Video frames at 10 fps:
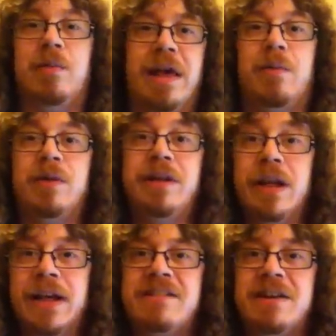that would
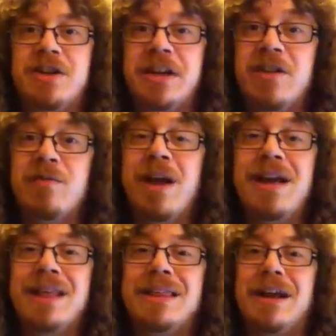essentially give
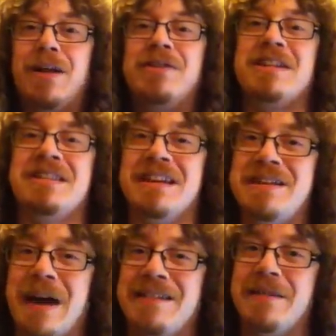me the closest
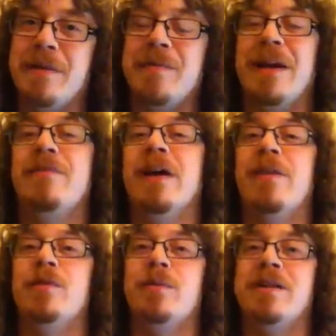thing to actually being
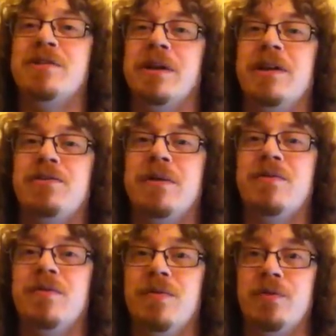able to play Sonic
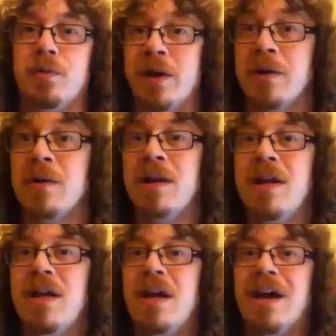Extreme for real.
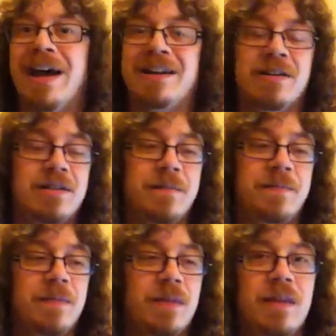And
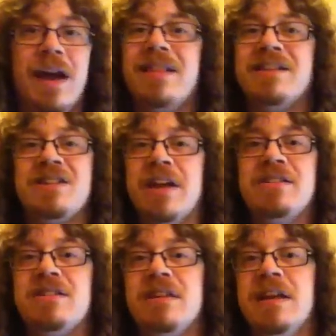yeah,
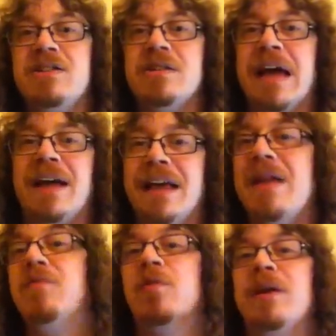it's that
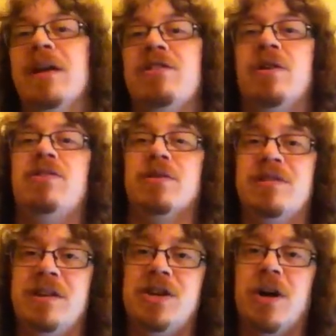game for me. It's
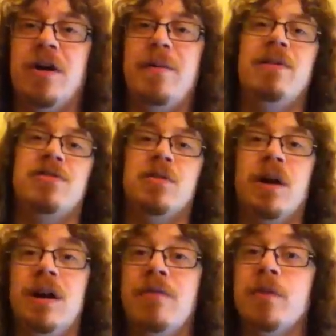on such a high
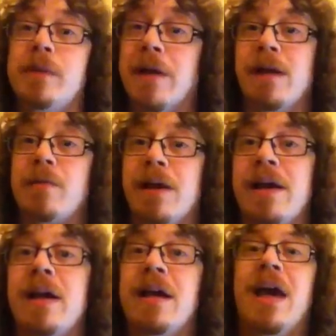pedestal. I'd love to be able to
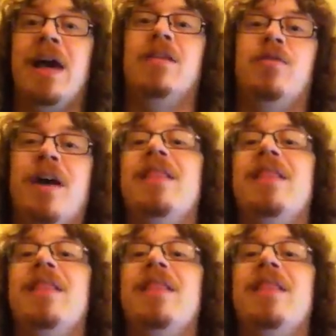play it, and the